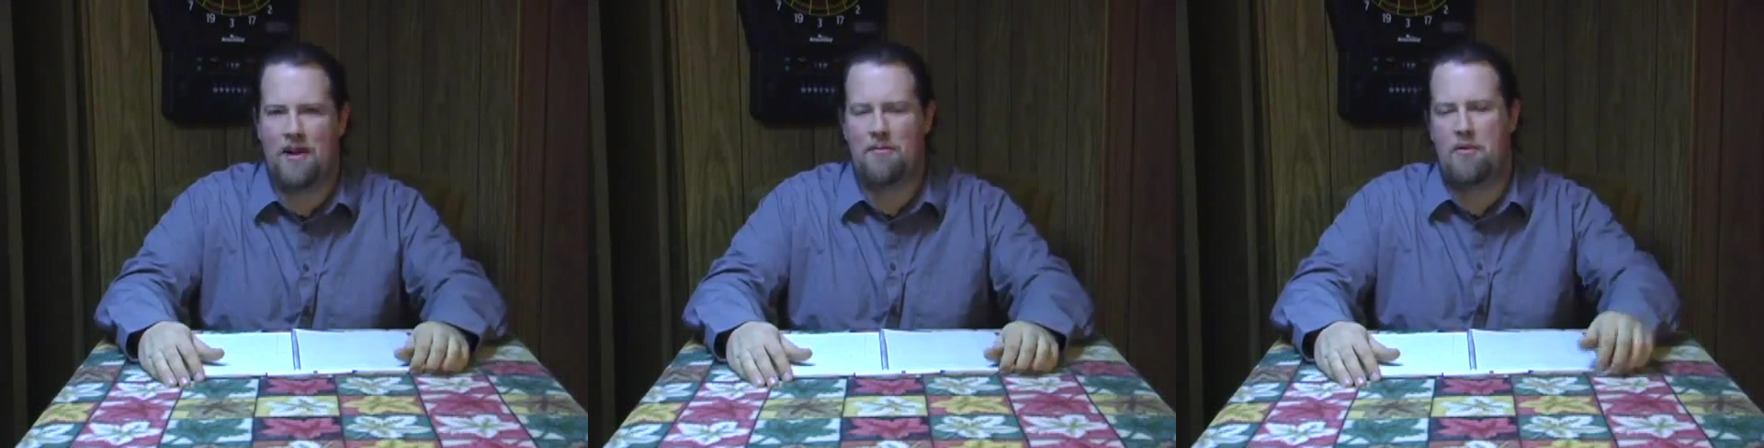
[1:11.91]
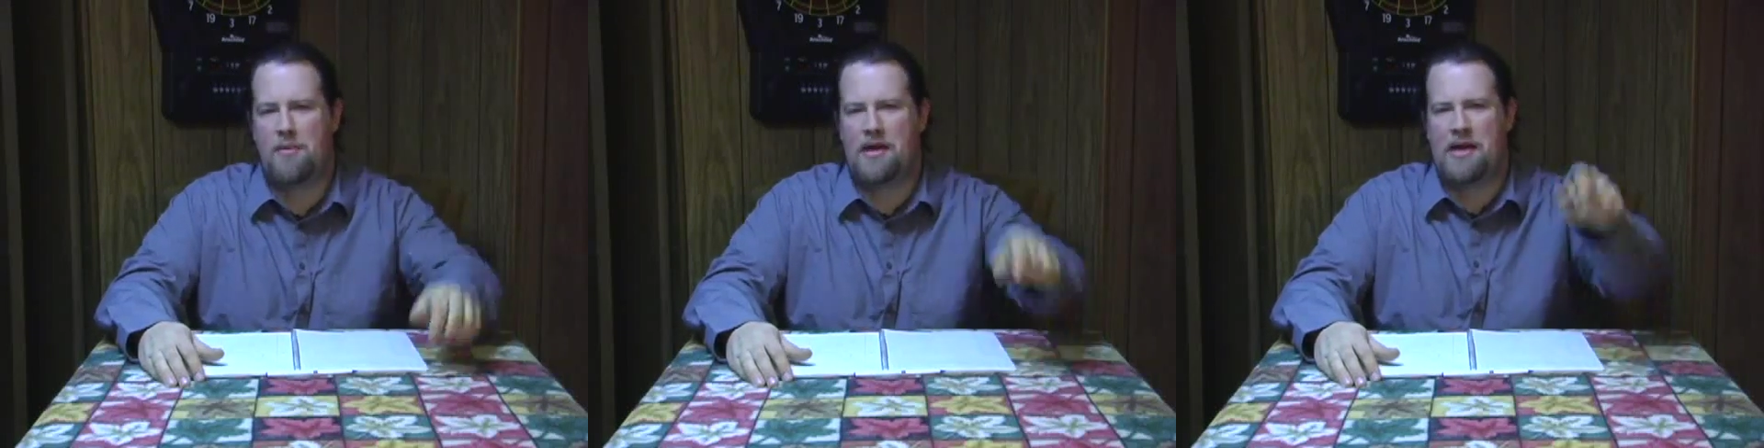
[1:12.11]

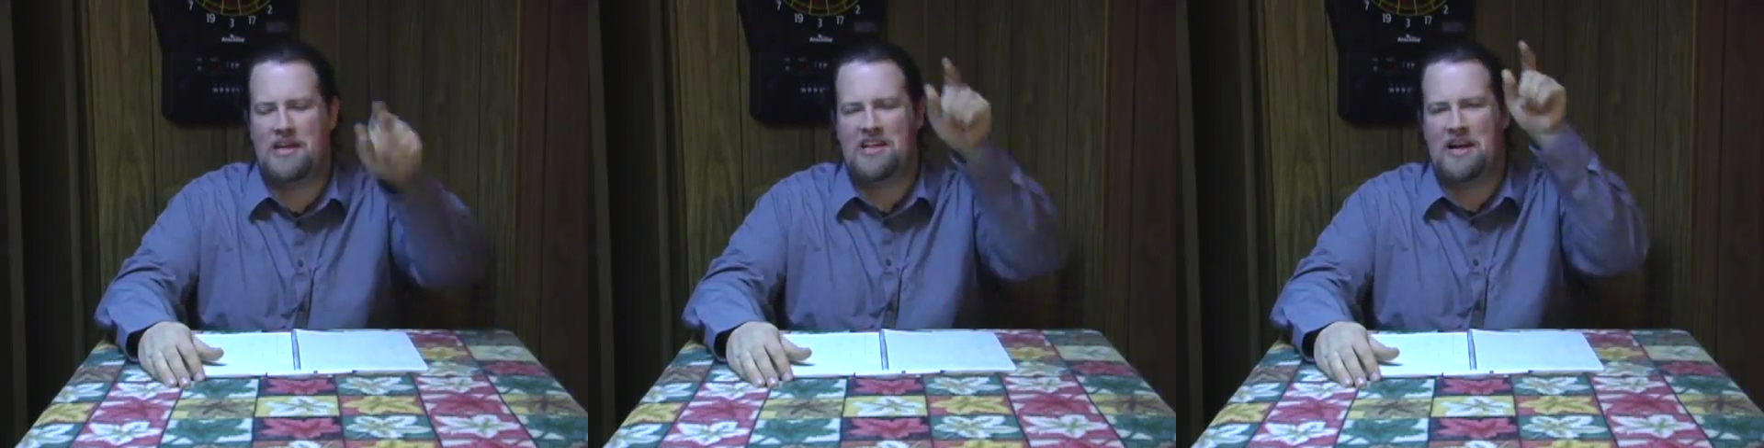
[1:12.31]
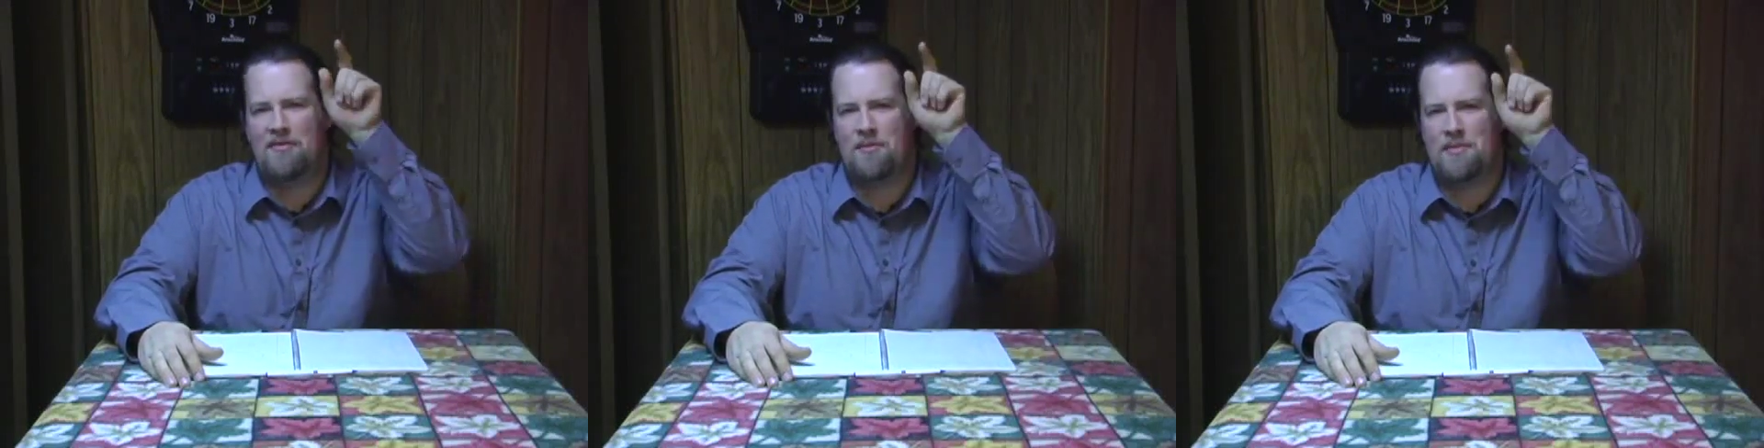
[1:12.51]
how about we
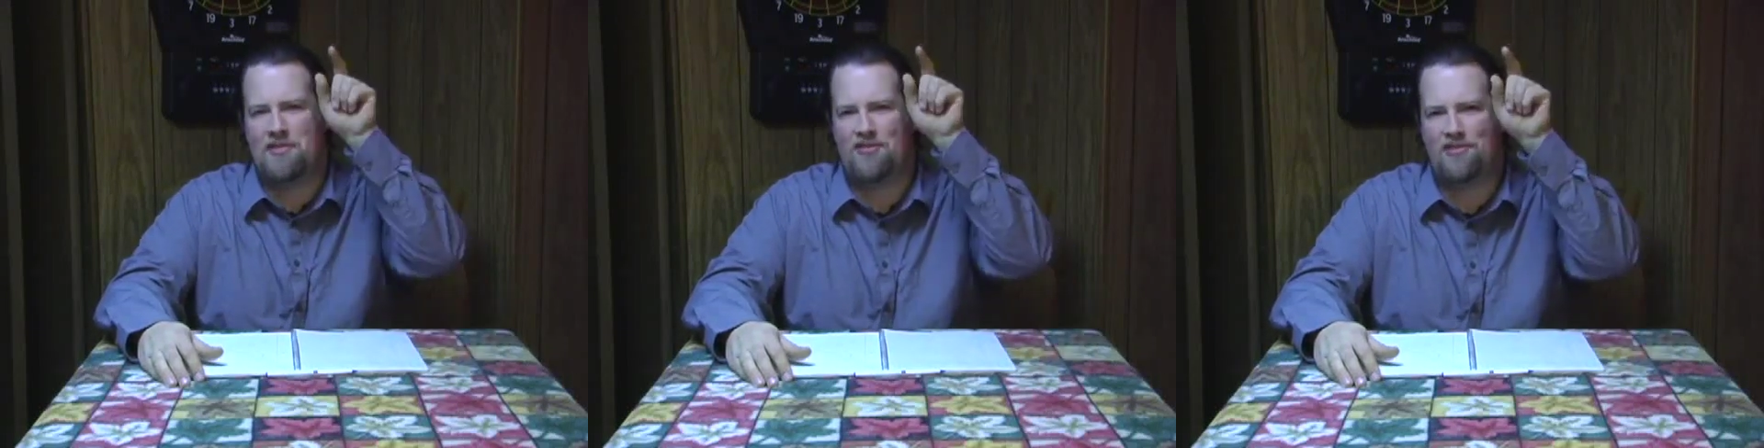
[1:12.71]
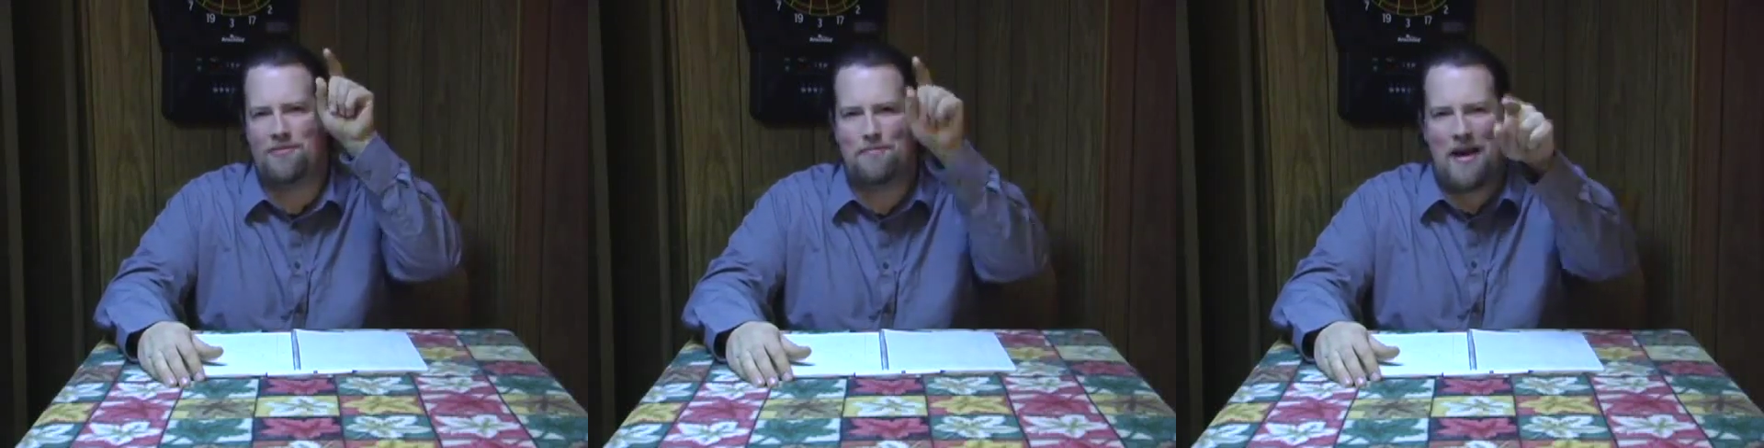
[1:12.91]
cut
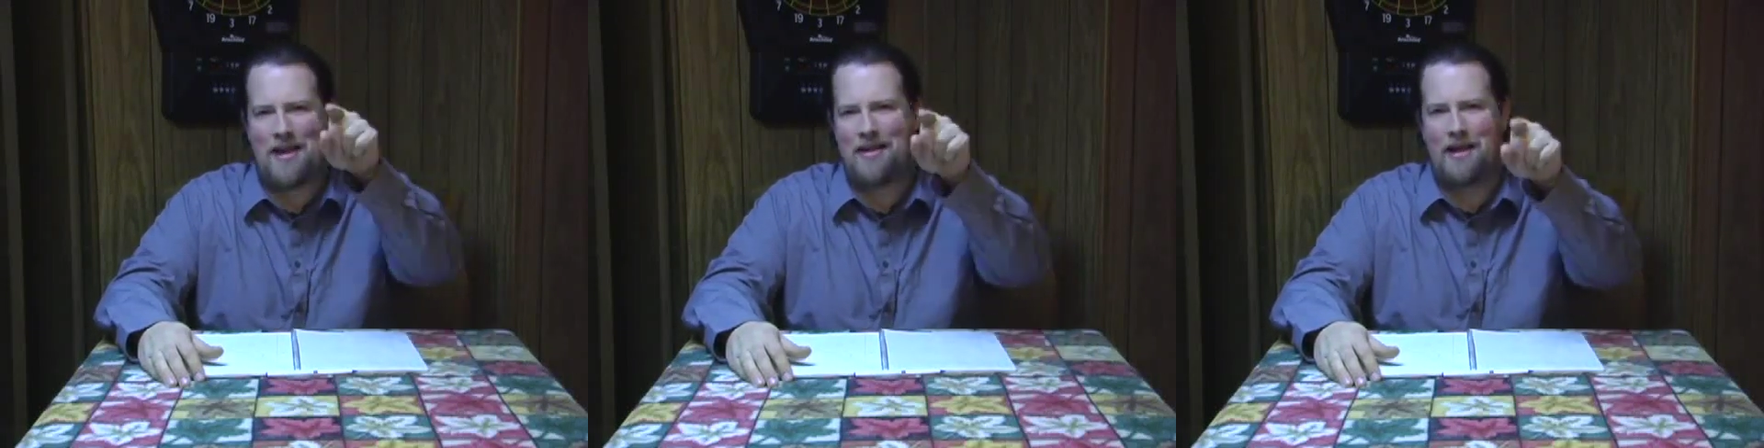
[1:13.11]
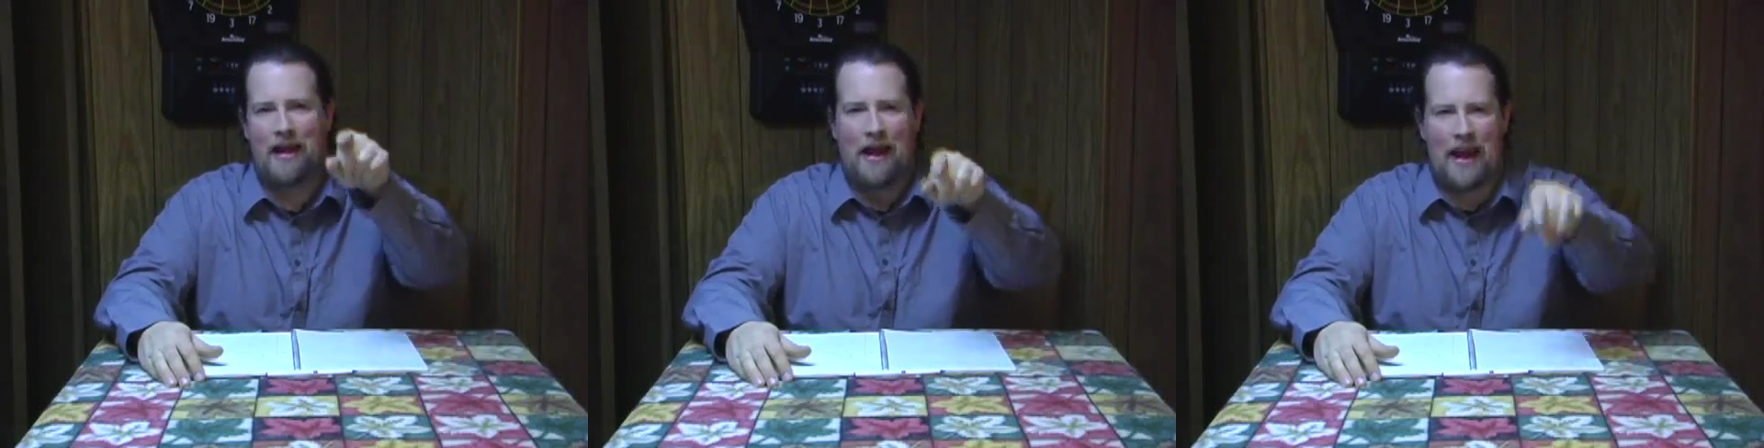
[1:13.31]
government
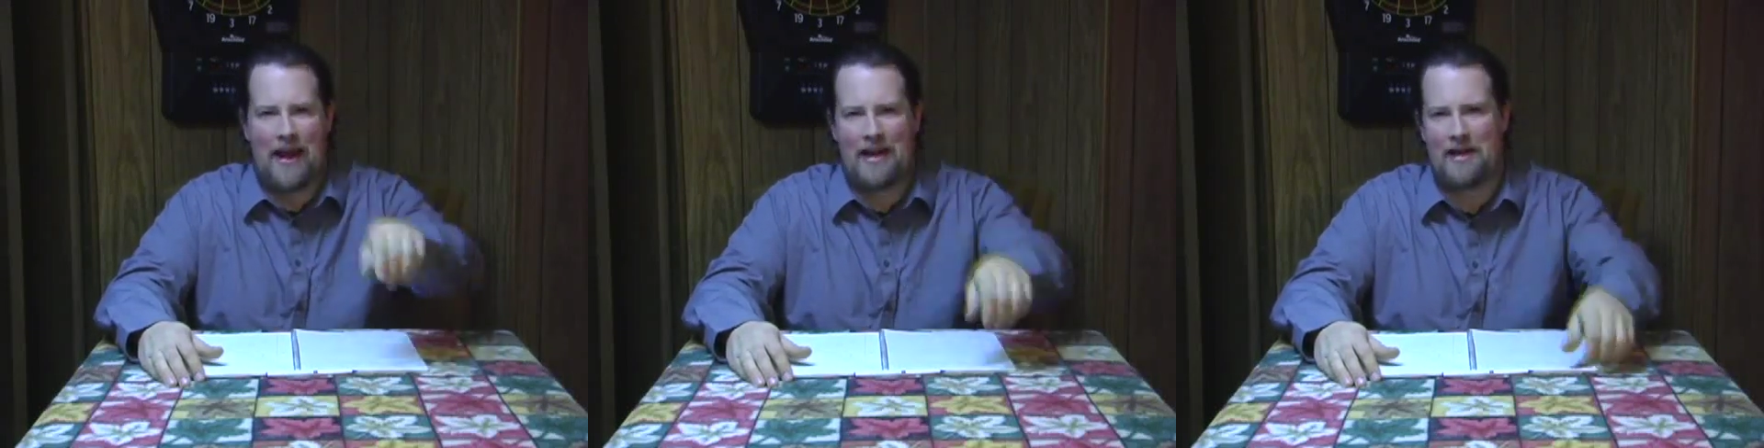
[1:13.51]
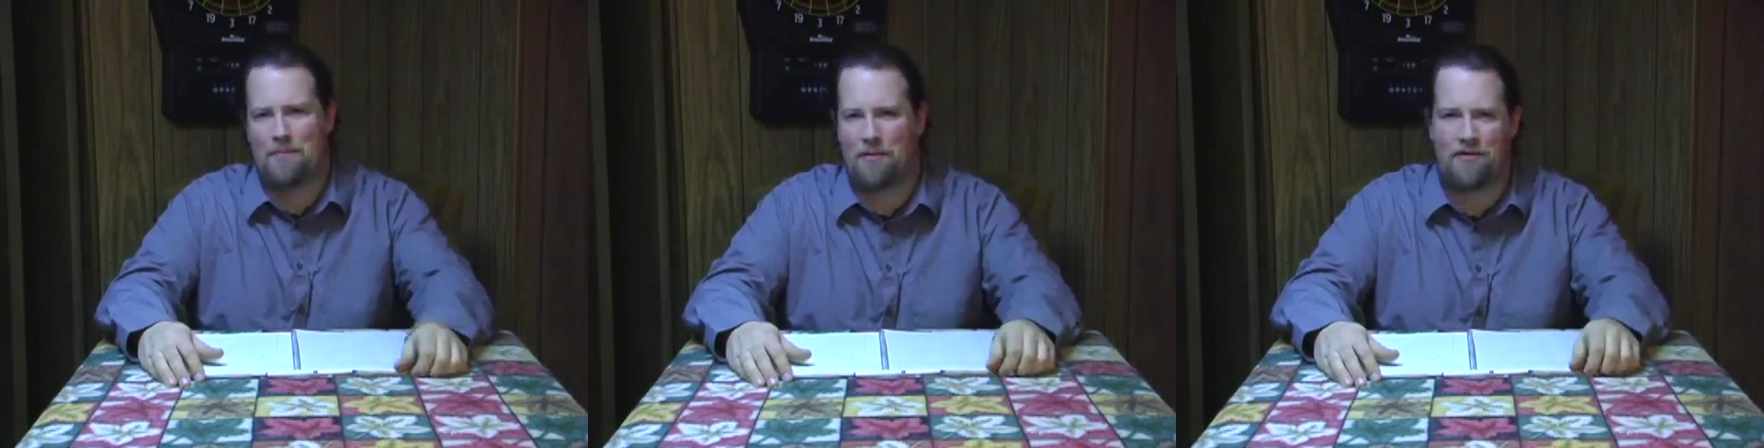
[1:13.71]
spending
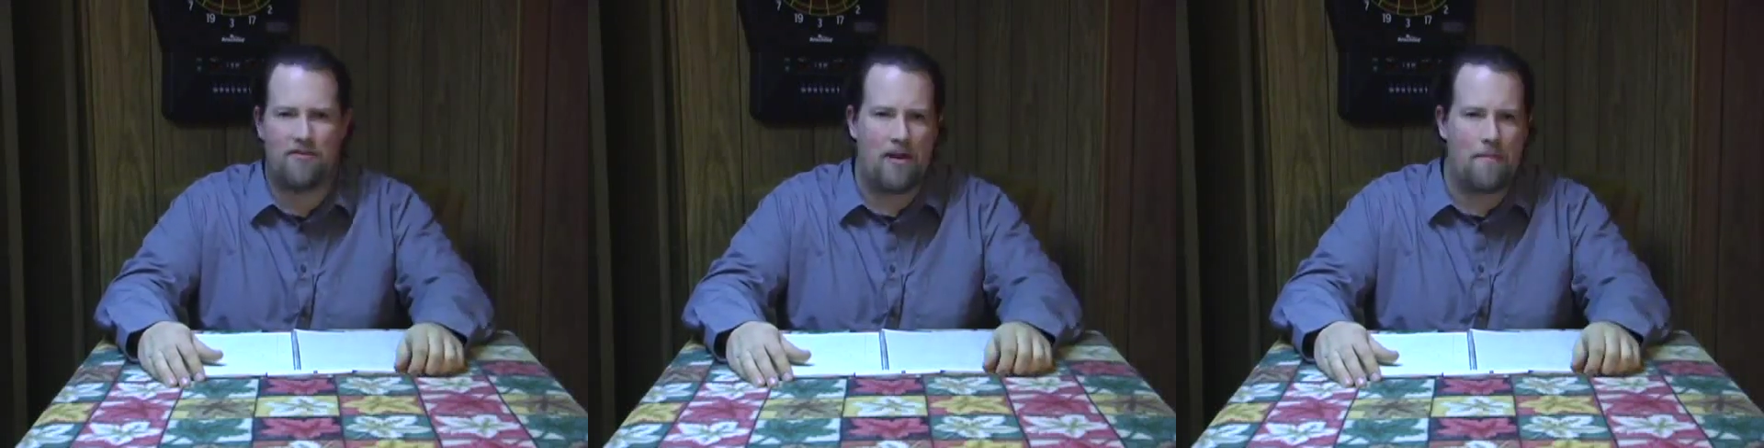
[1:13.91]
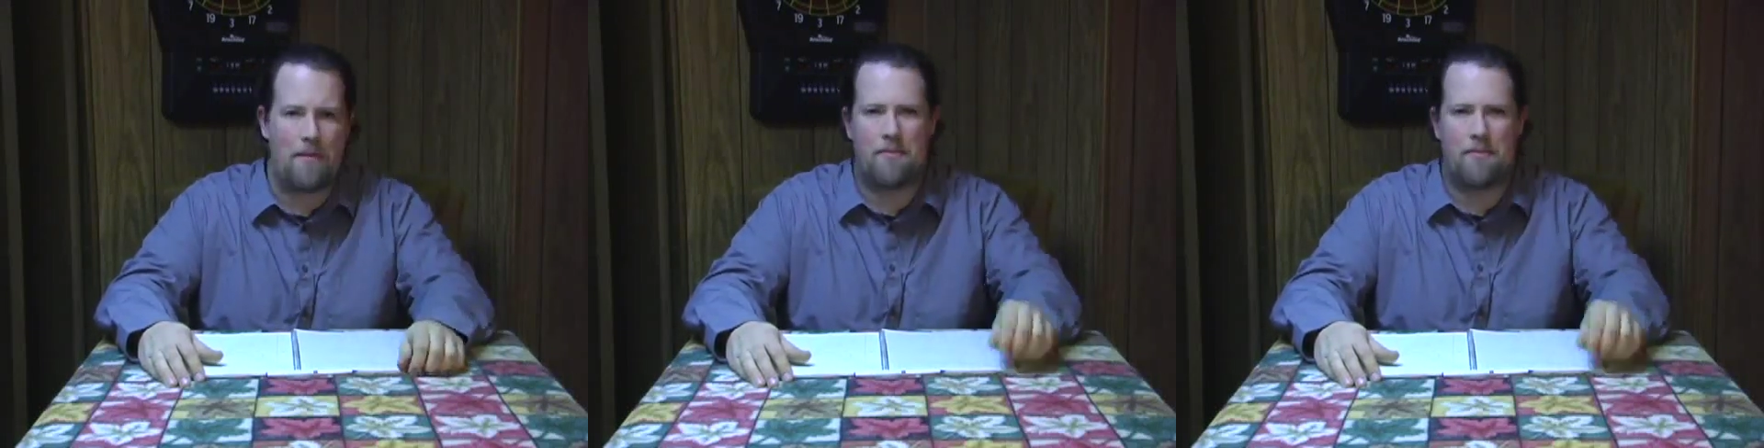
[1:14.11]
80%?